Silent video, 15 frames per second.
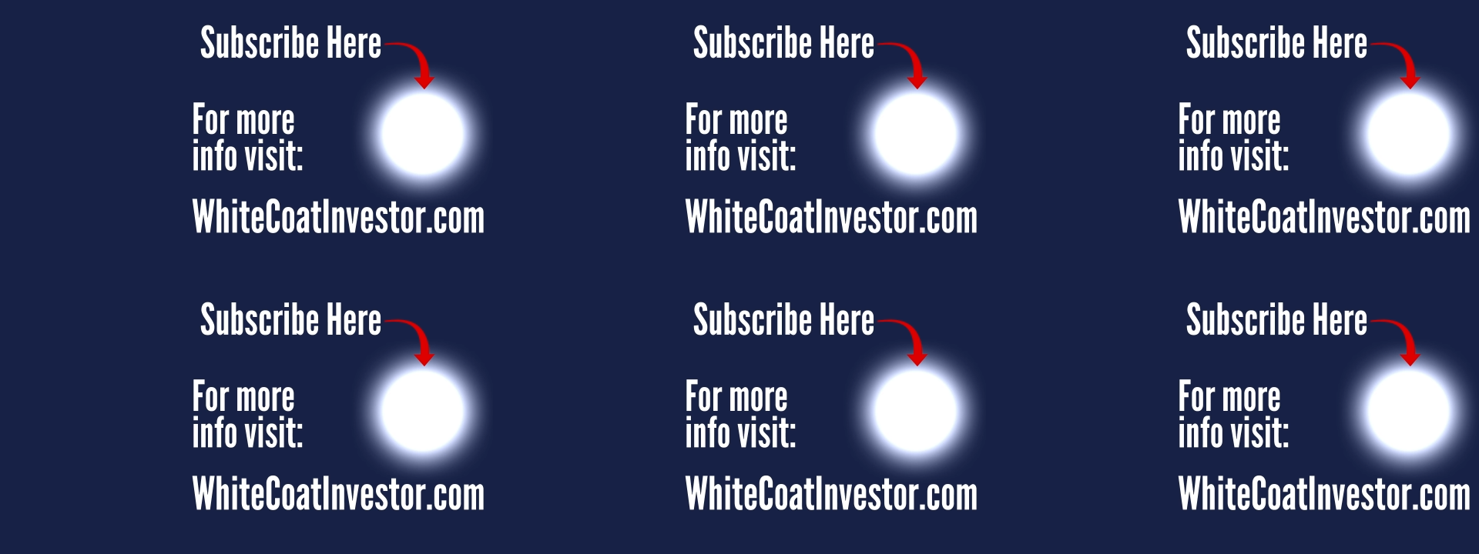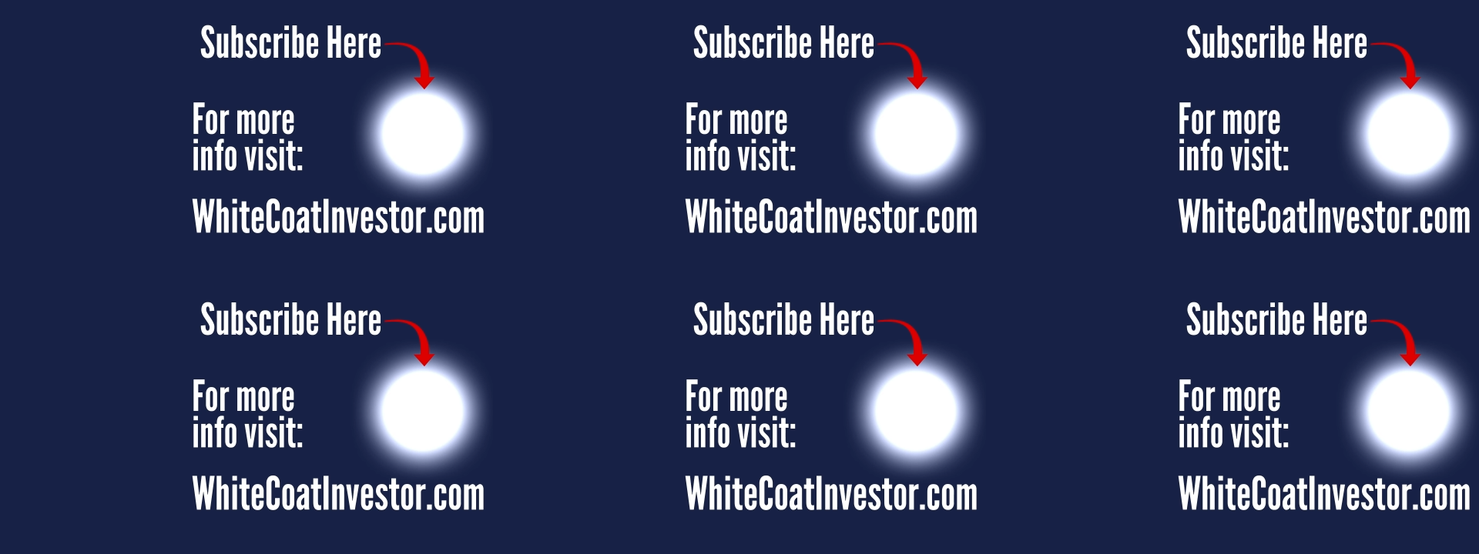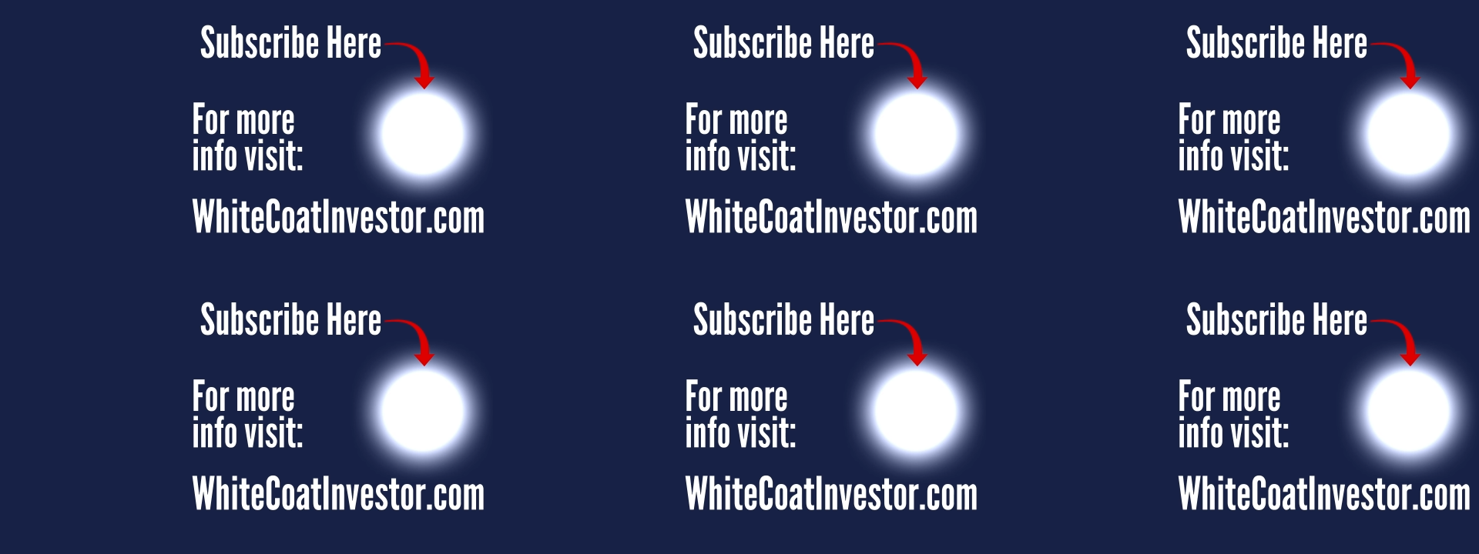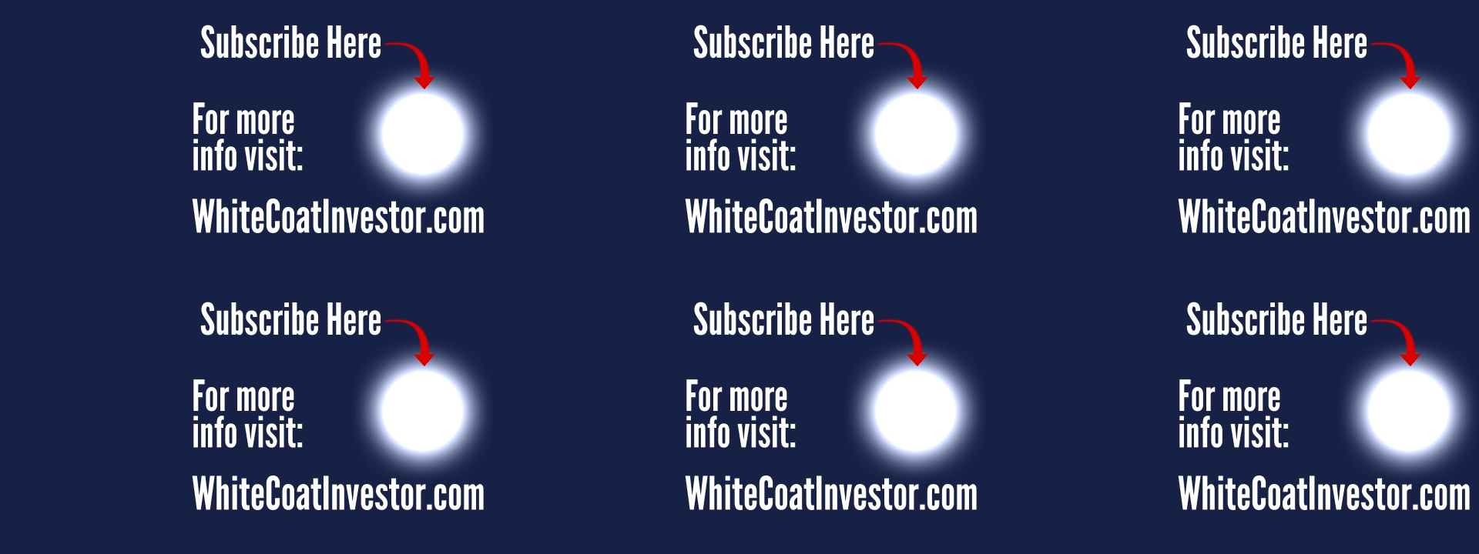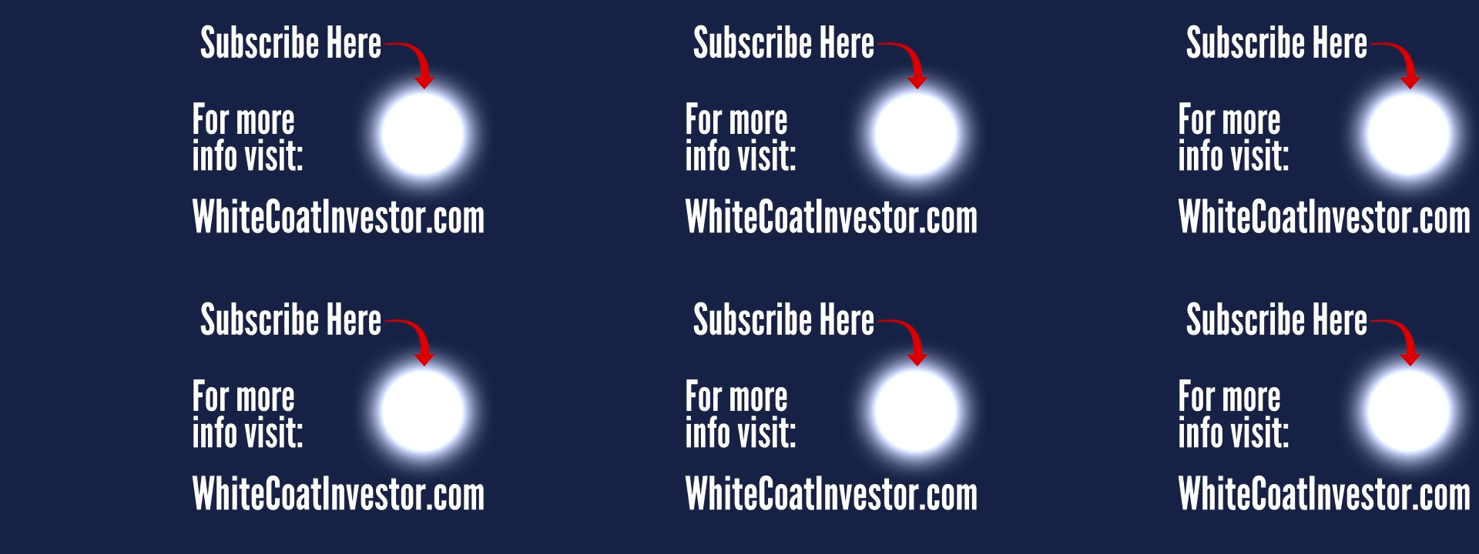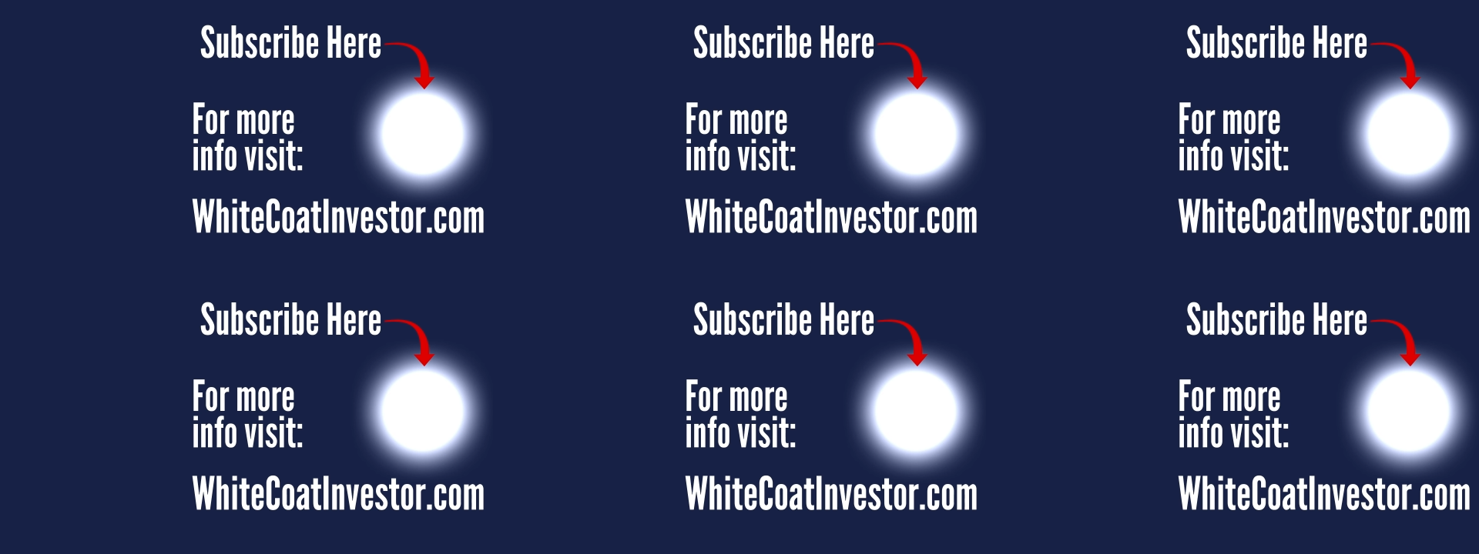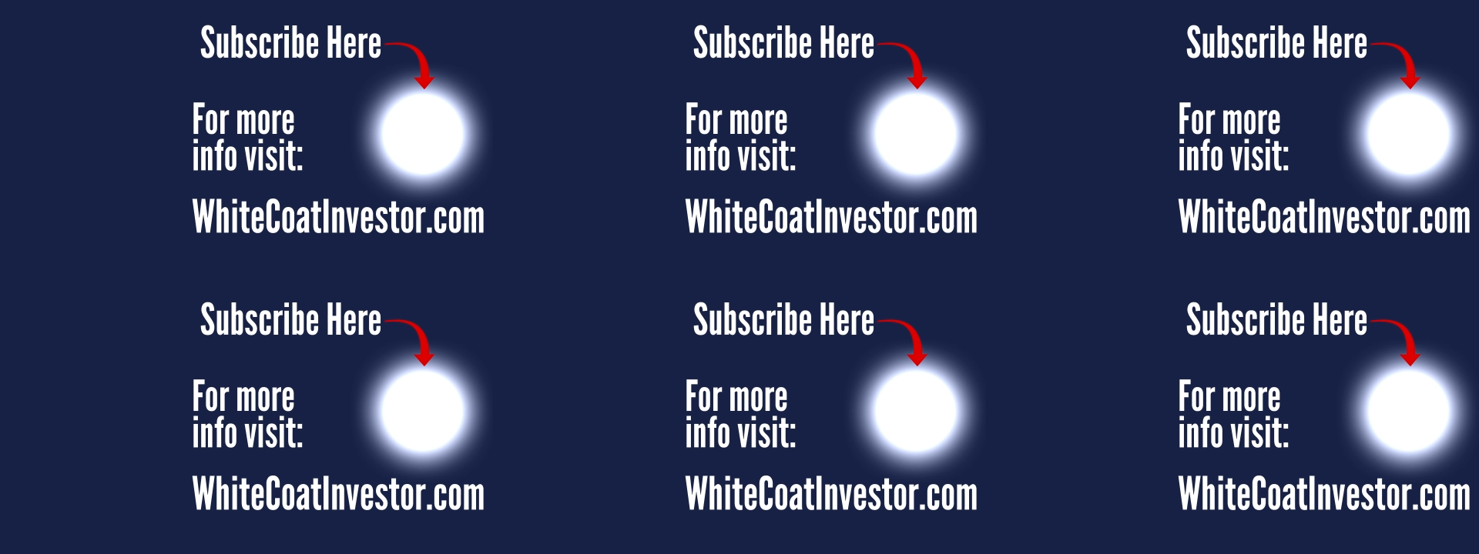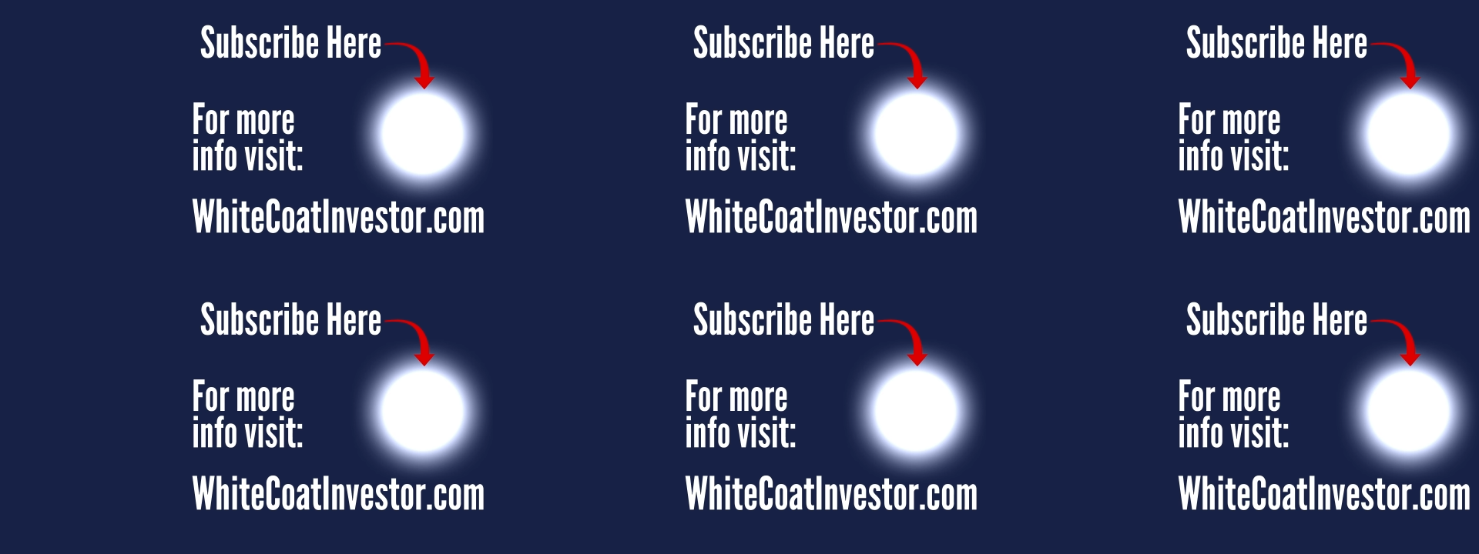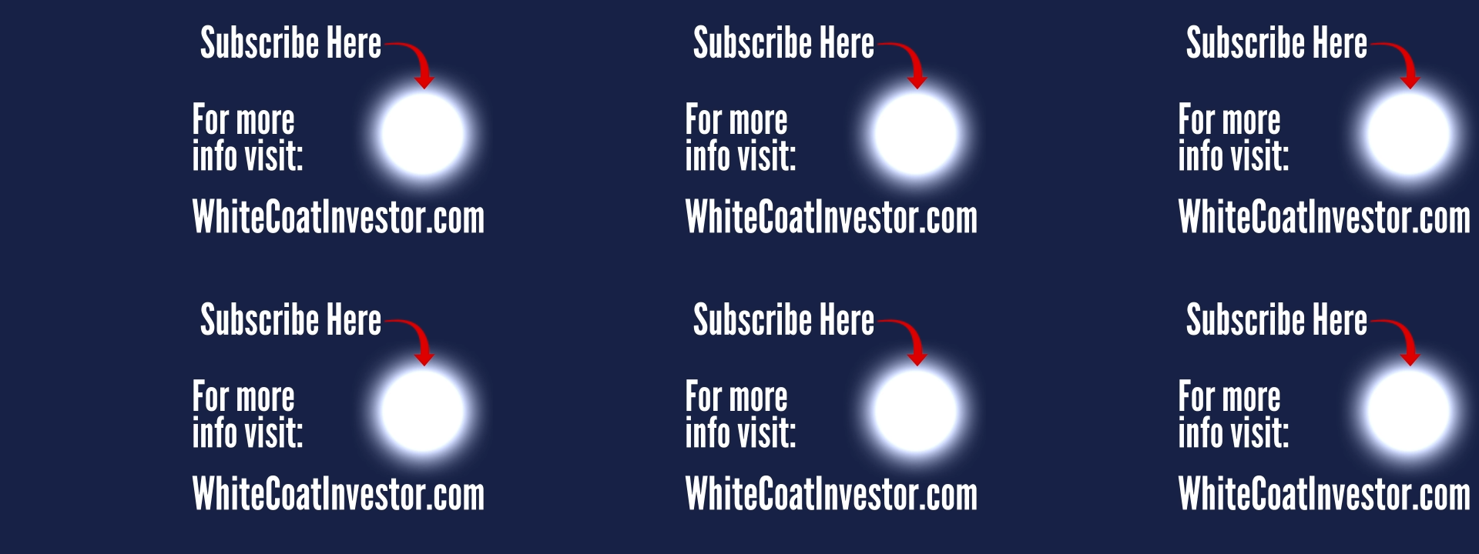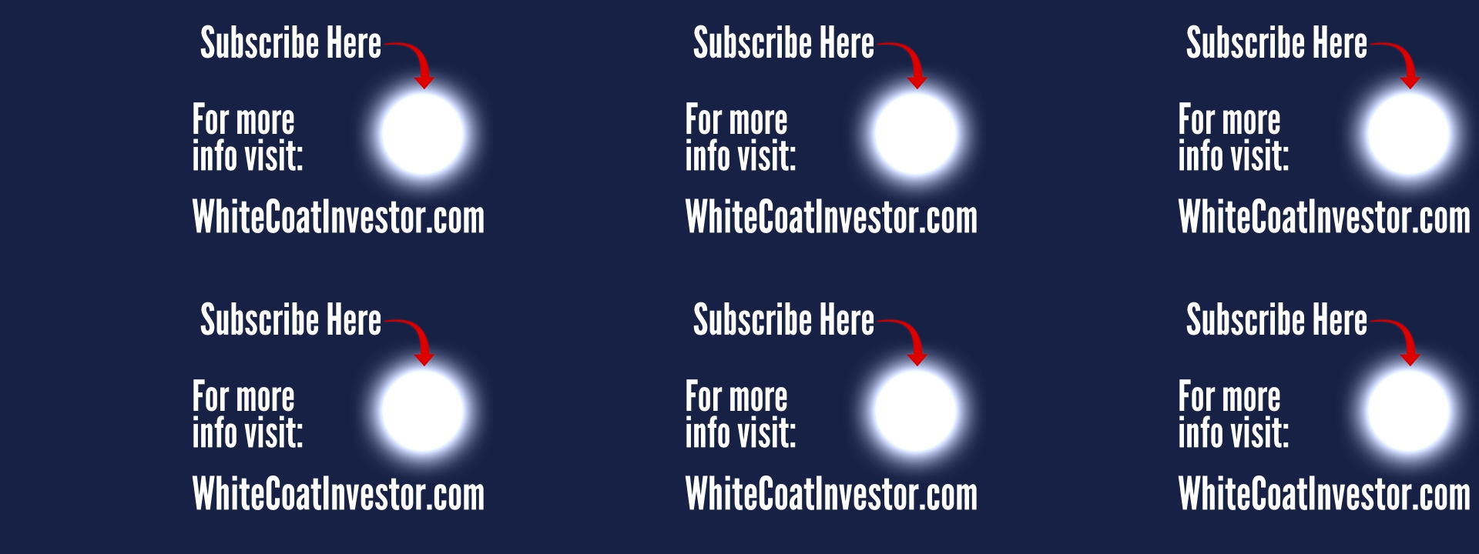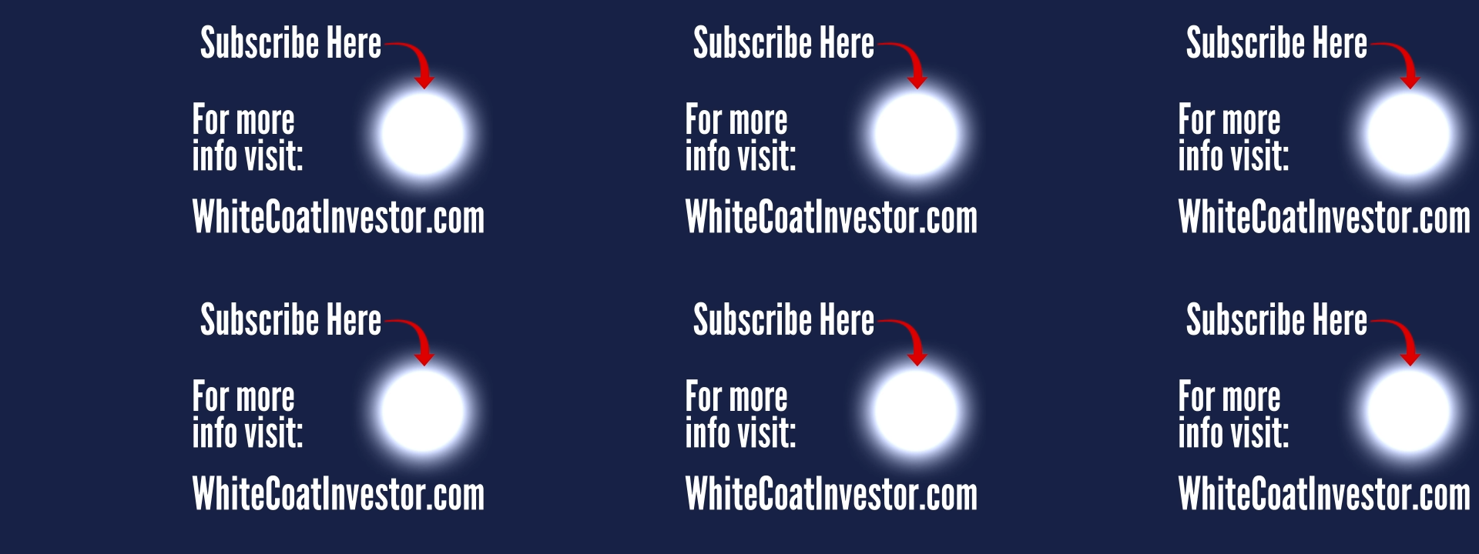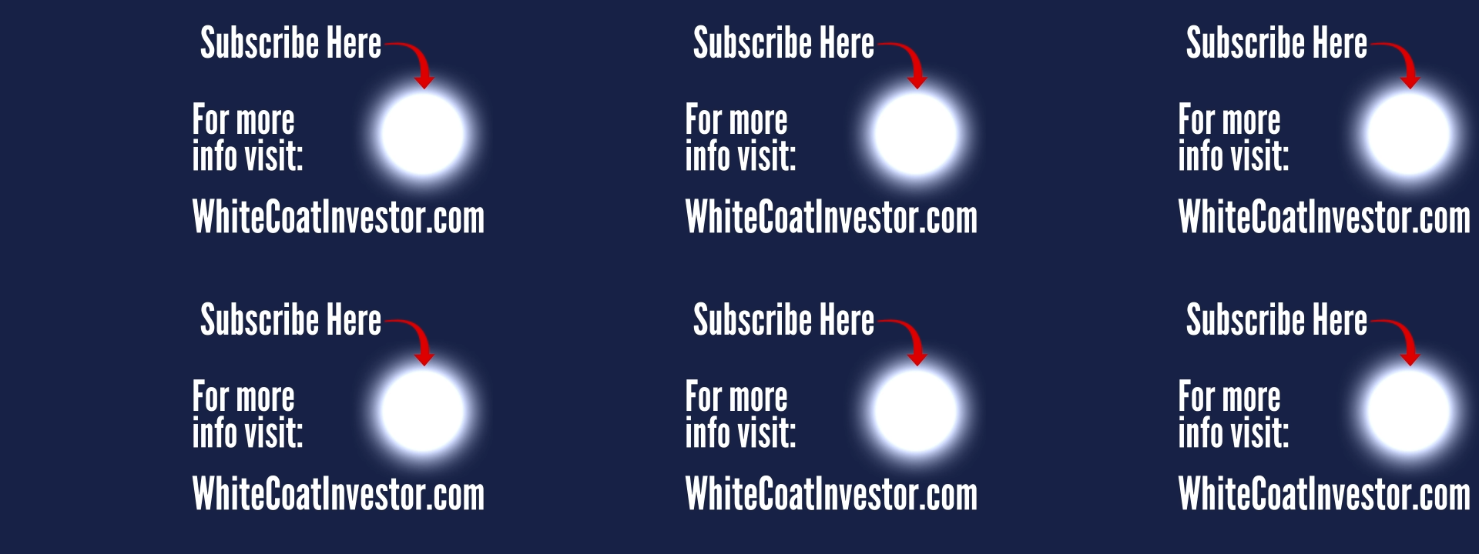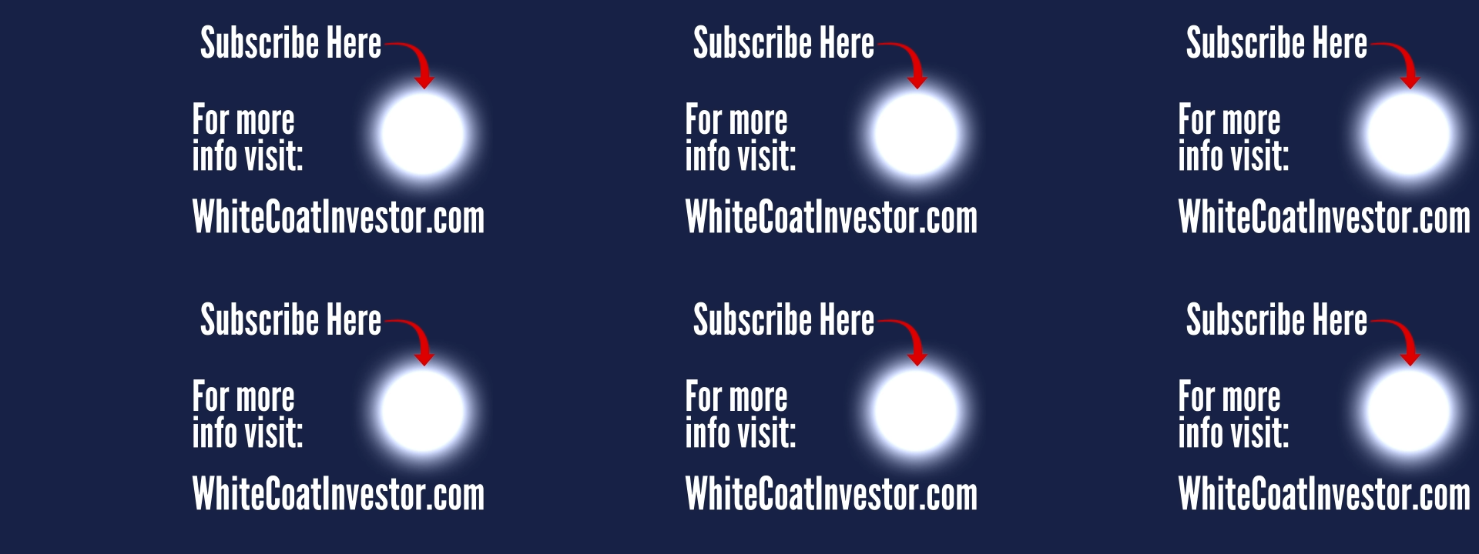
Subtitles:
(no speaker visible)